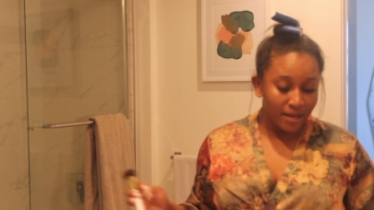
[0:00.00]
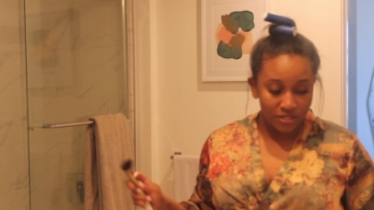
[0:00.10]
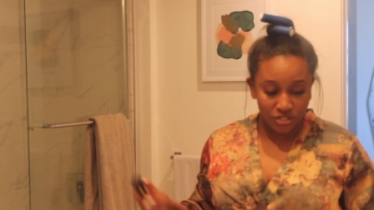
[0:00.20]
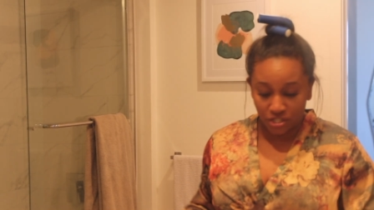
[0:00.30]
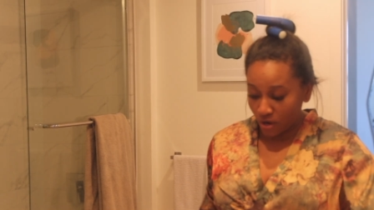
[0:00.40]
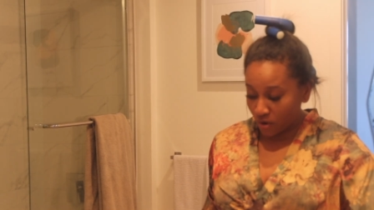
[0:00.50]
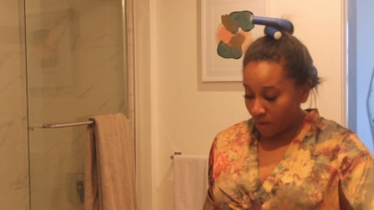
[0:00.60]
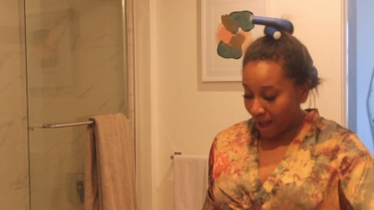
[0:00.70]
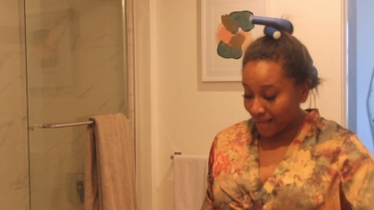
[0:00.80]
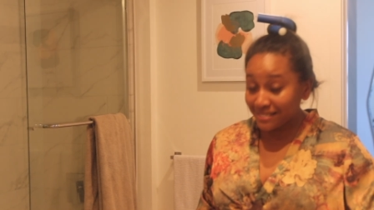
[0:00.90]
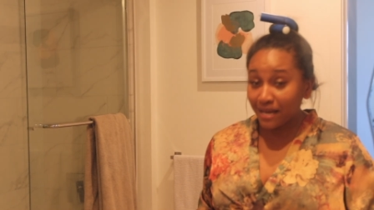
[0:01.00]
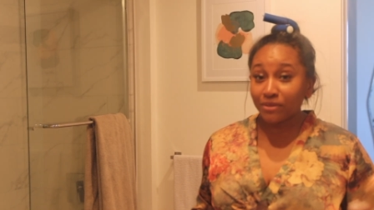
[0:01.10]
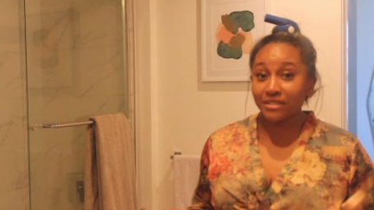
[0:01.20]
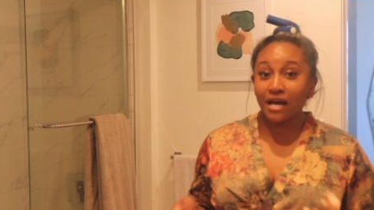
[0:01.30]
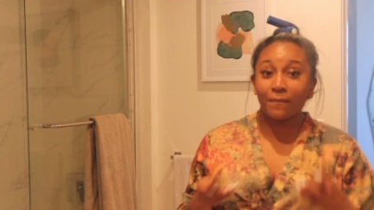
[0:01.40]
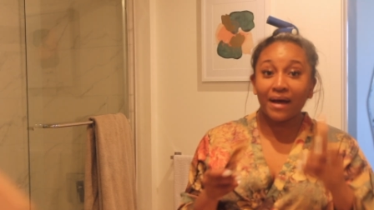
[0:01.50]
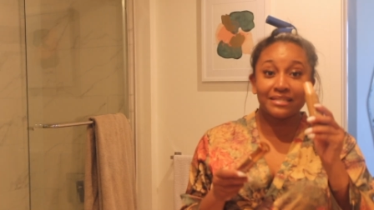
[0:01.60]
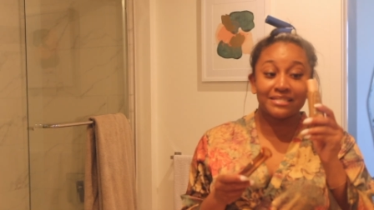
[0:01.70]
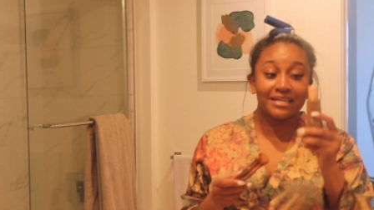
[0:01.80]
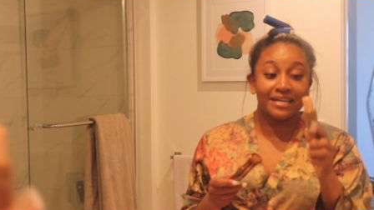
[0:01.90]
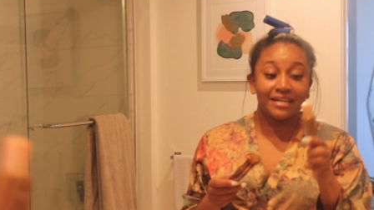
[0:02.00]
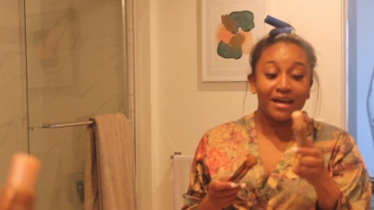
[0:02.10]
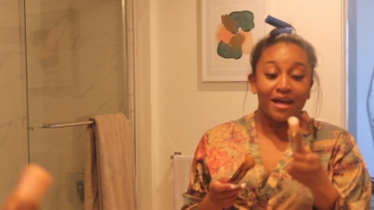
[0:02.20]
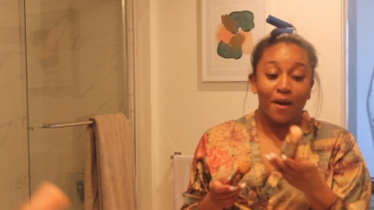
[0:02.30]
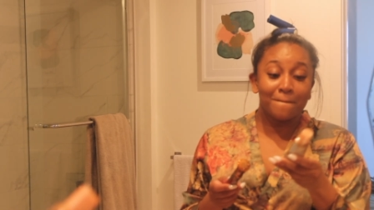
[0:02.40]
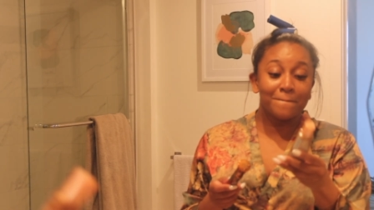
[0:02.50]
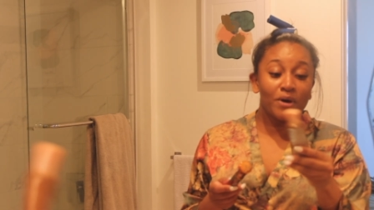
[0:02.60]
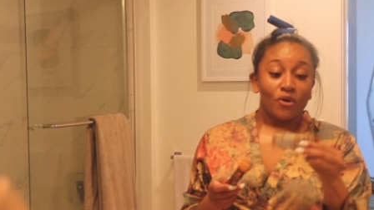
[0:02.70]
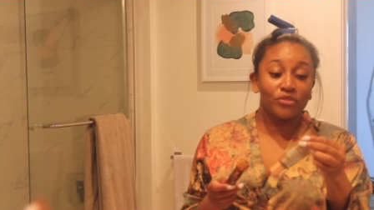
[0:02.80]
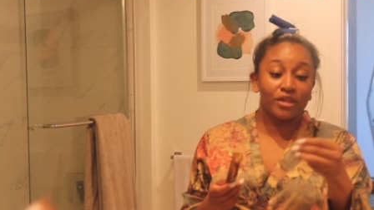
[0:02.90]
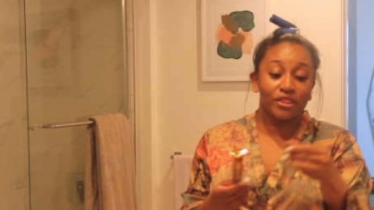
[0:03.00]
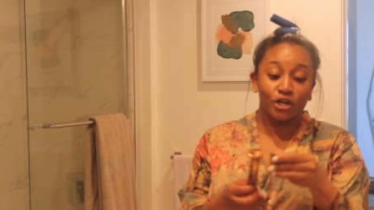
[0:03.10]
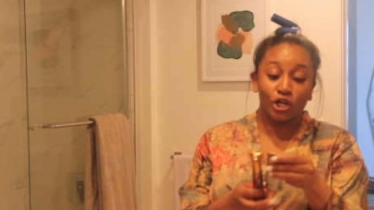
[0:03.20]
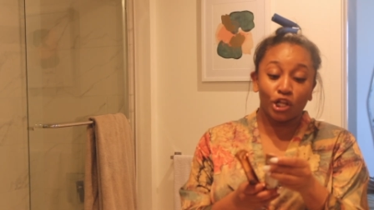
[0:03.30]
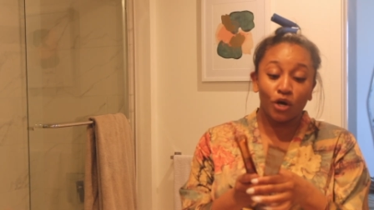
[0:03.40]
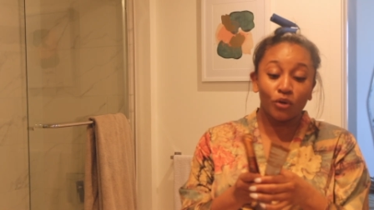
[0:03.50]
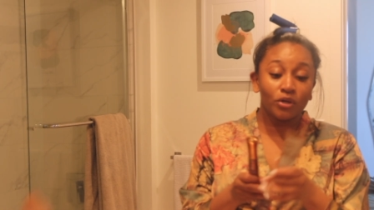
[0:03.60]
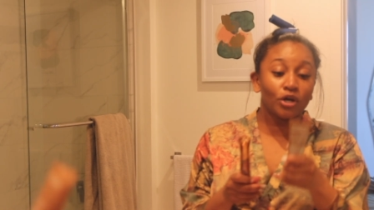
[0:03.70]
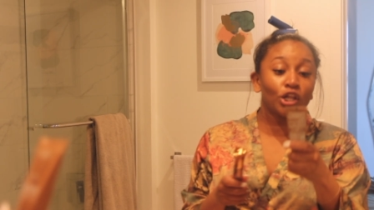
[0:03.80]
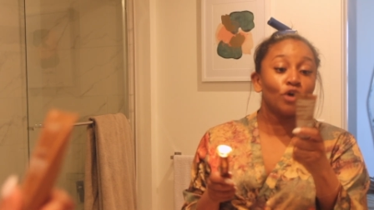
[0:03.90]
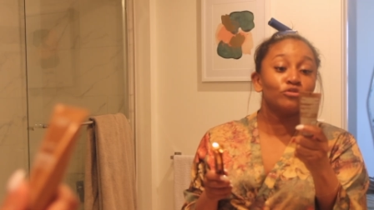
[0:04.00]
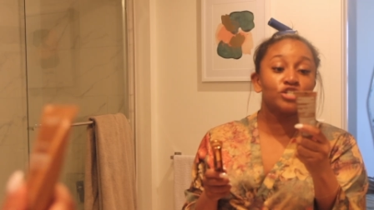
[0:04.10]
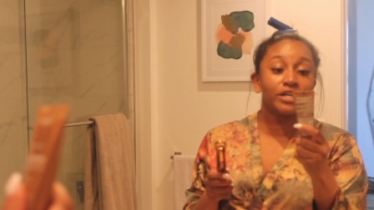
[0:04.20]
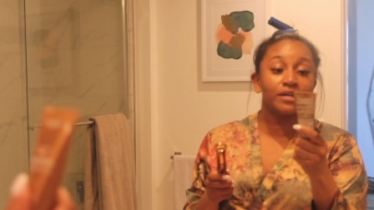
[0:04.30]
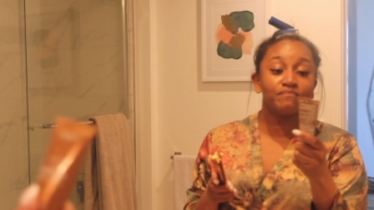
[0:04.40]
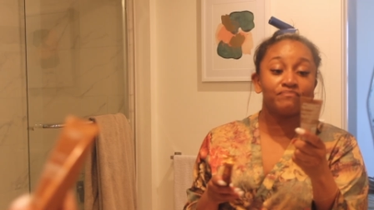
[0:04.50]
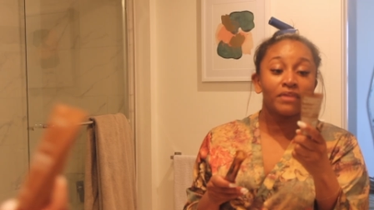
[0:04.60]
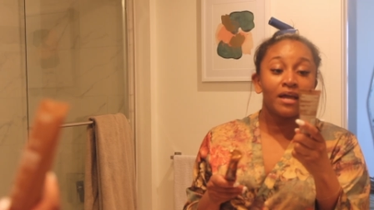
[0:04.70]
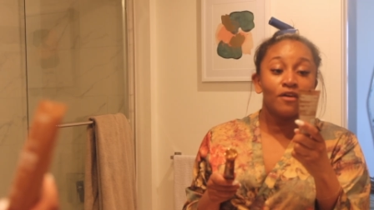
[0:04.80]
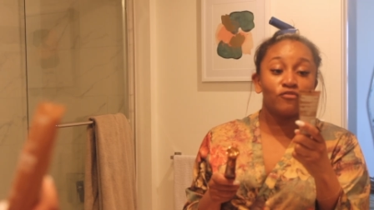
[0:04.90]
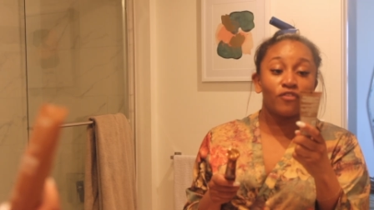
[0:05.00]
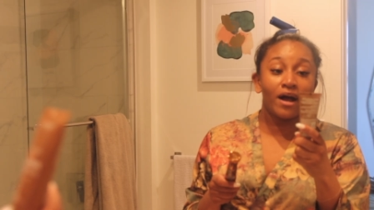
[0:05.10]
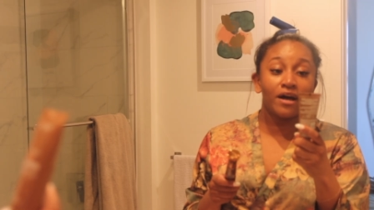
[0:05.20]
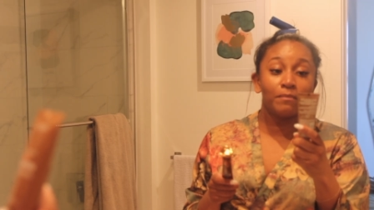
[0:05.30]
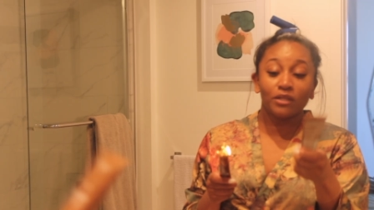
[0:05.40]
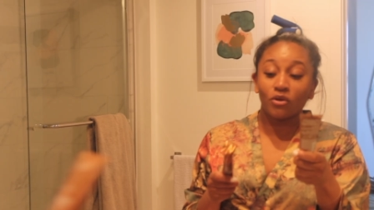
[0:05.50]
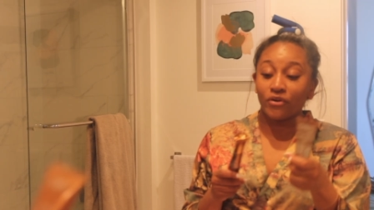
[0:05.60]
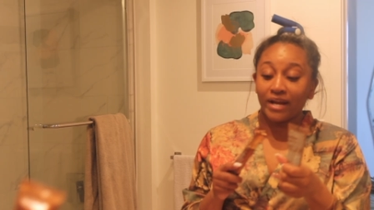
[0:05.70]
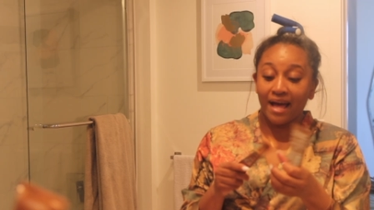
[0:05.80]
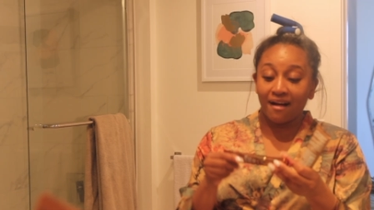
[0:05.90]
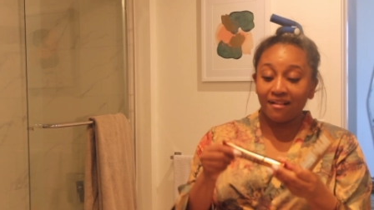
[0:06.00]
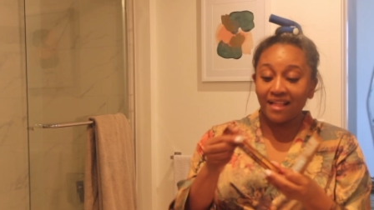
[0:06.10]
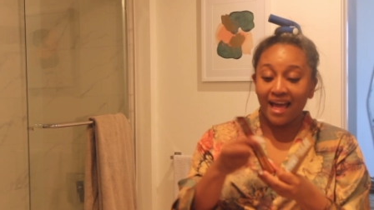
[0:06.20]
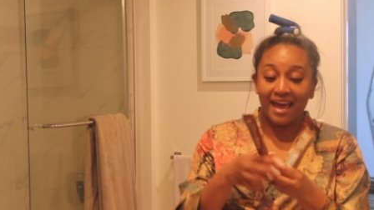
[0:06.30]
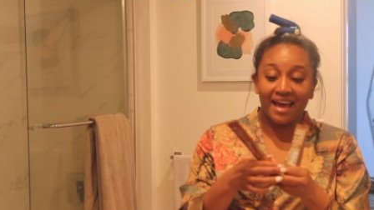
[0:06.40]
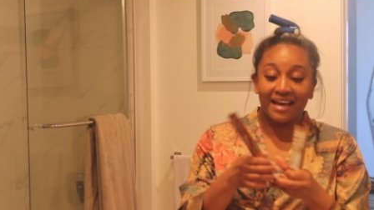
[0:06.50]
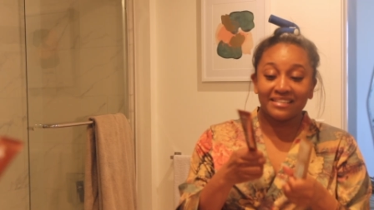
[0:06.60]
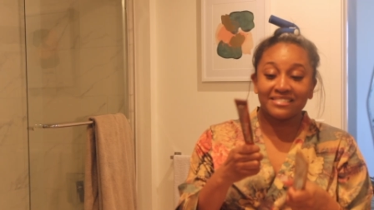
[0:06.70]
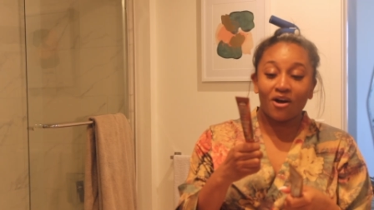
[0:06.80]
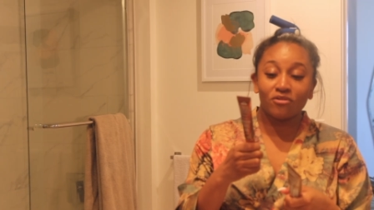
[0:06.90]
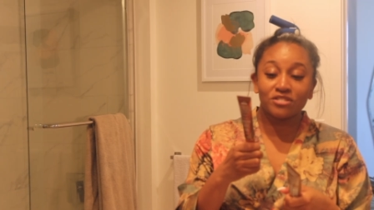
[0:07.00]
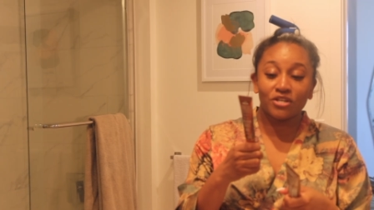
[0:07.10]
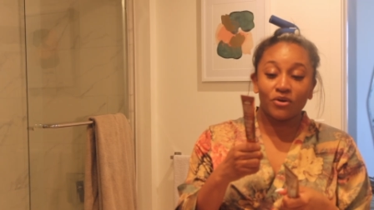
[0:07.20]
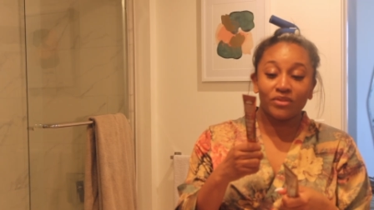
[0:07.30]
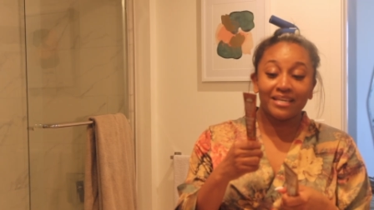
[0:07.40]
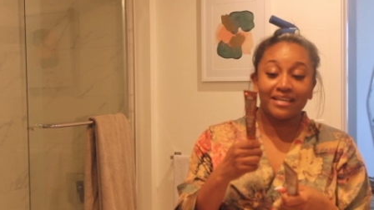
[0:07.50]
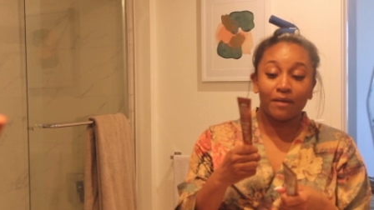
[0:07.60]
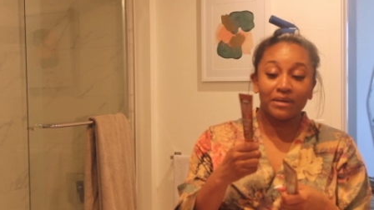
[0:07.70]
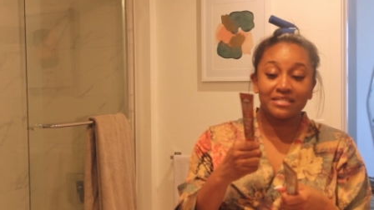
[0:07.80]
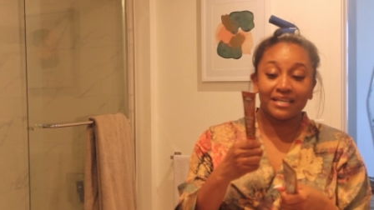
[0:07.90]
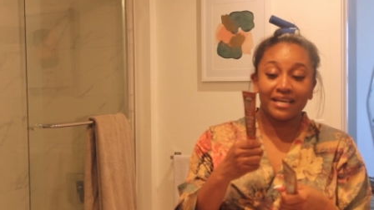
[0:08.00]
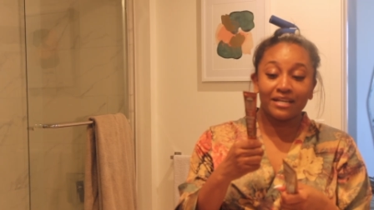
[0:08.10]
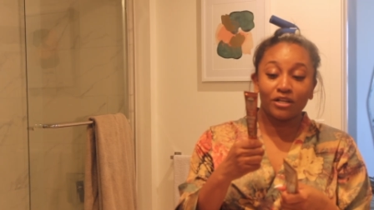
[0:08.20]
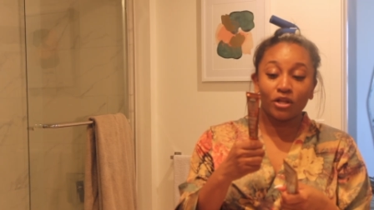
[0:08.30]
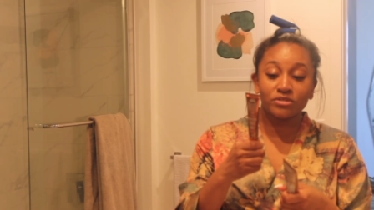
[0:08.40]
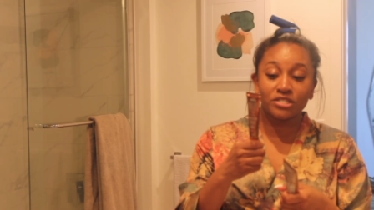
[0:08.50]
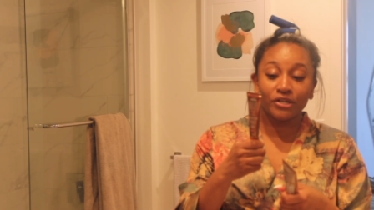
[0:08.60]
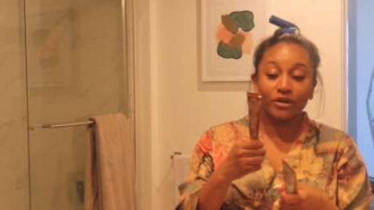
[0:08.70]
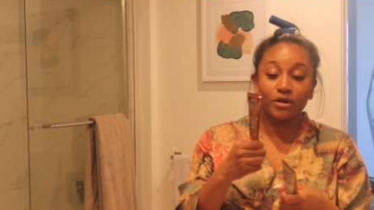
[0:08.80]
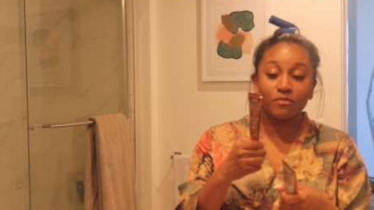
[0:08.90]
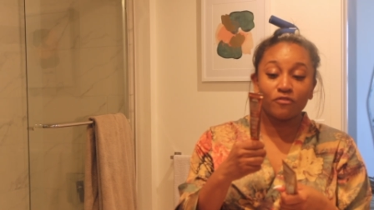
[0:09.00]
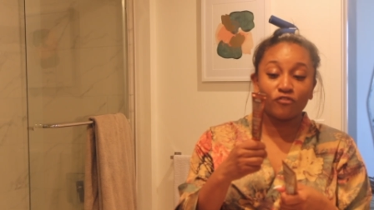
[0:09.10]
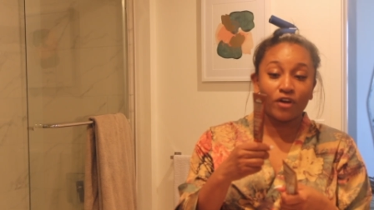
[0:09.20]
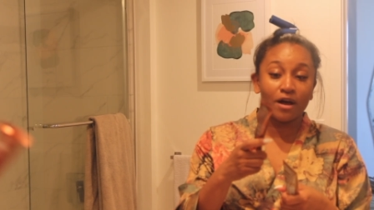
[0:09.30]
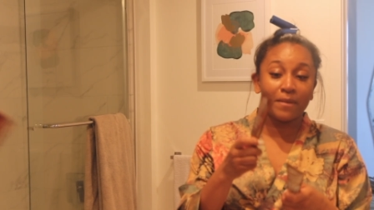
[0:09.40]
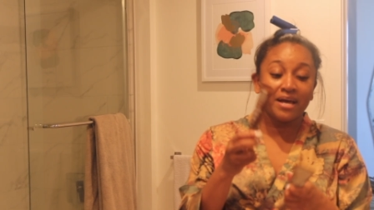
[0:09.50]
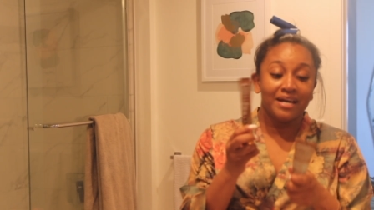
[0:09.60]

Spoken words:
So I doubled up. I did both the Glotion from L'Oreal and also the Yummy Skin Glow Serum from